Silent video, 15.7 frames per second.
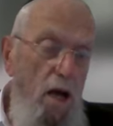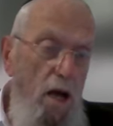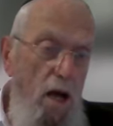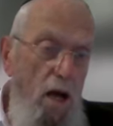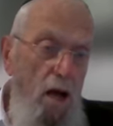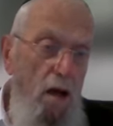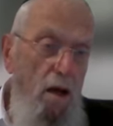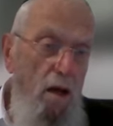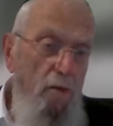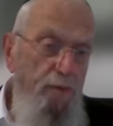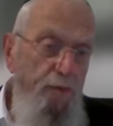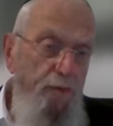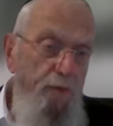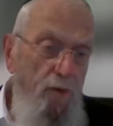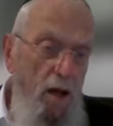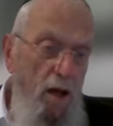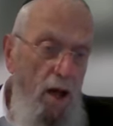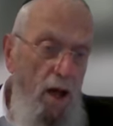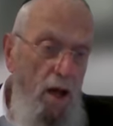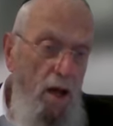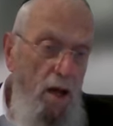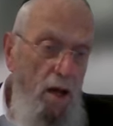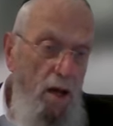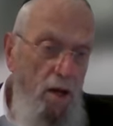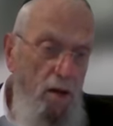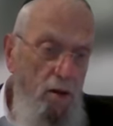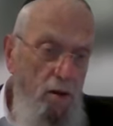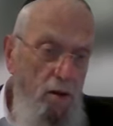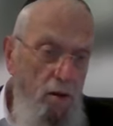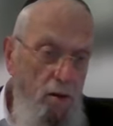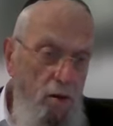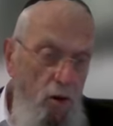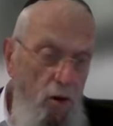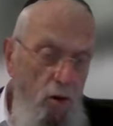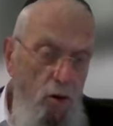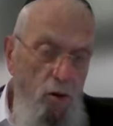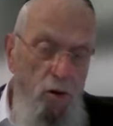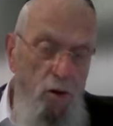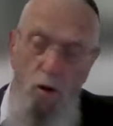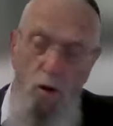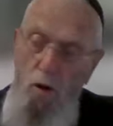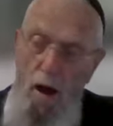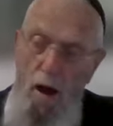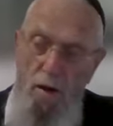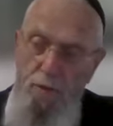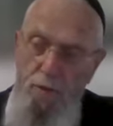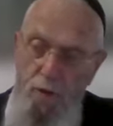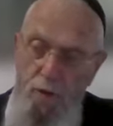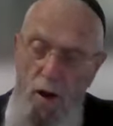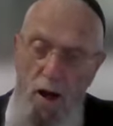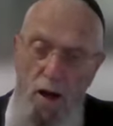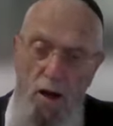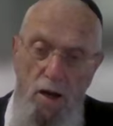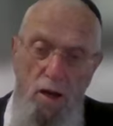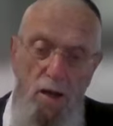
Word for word: how long or how far